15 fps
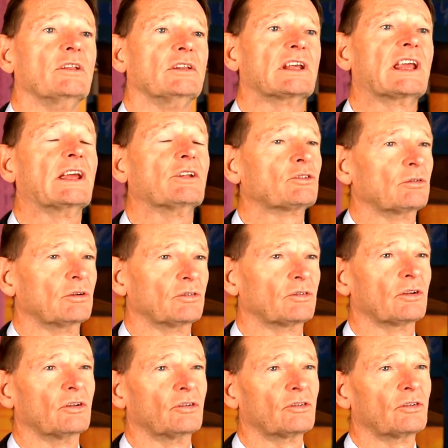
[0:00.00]
in the cancer
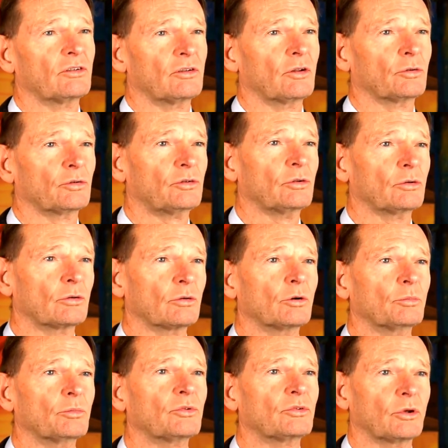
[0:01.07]
incidence in those two
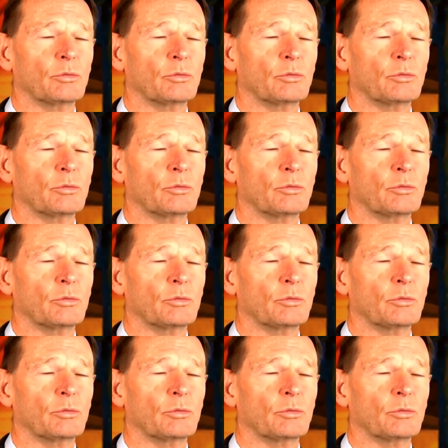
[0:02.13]
groups.